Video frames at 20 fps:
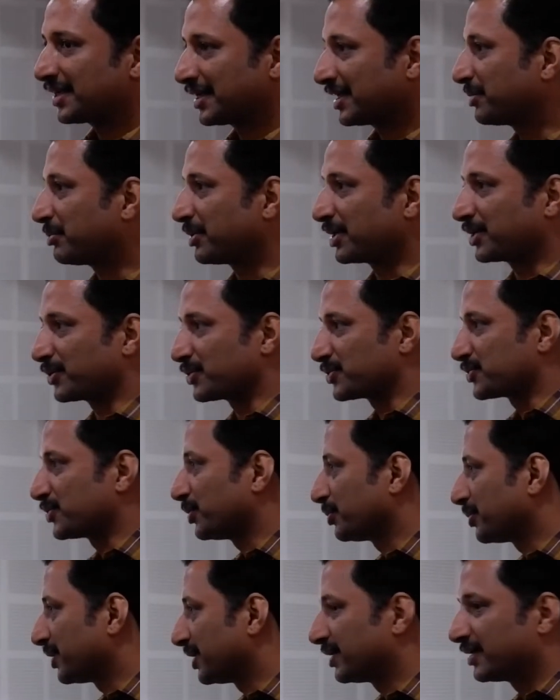tunneling
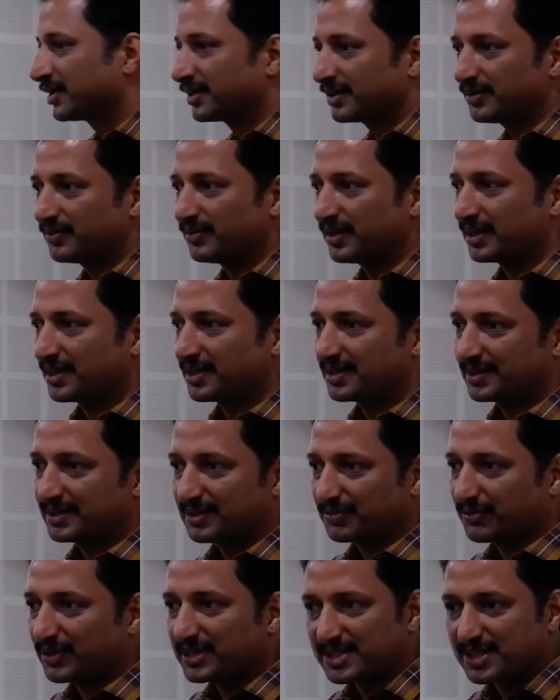microscope and what are
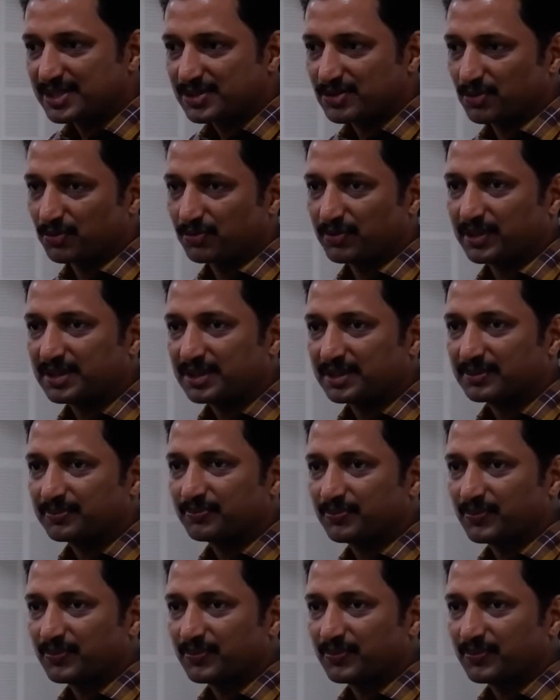the features of it.